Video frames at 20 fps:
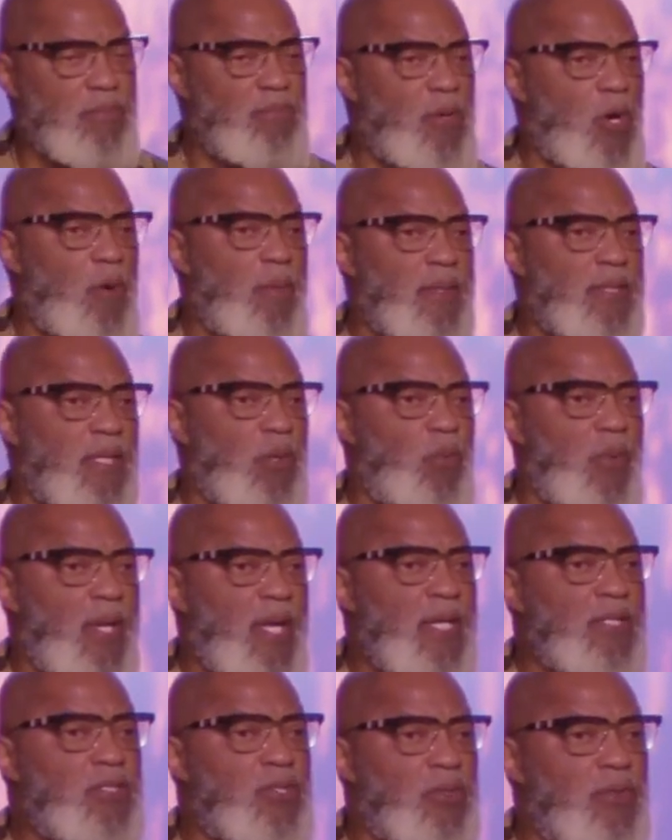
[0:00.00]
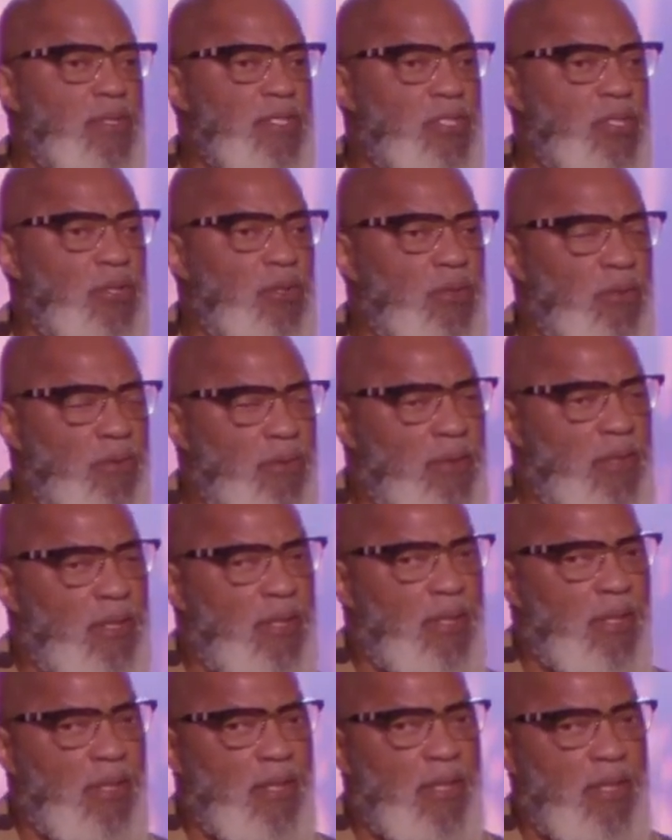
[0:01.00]
is the moment that we enter into
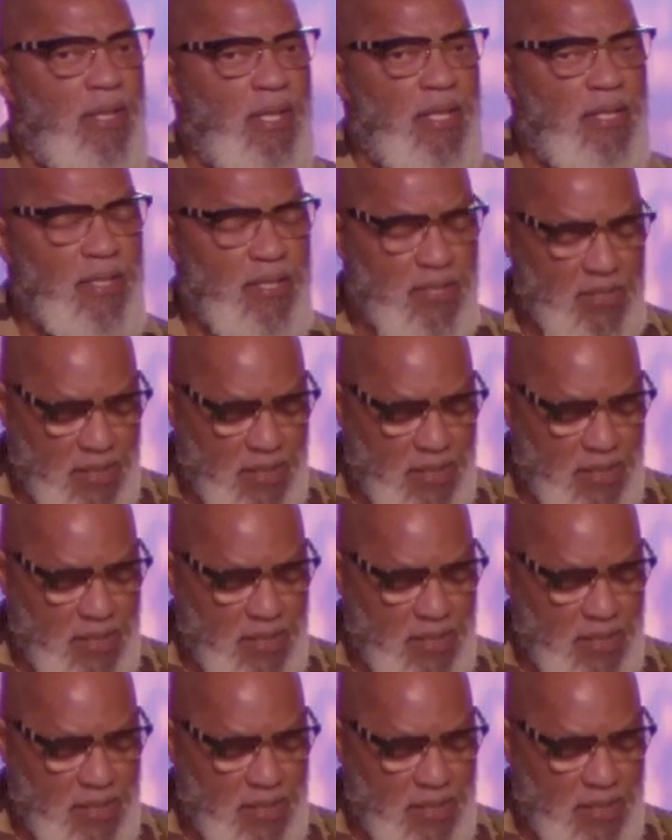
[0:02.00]
in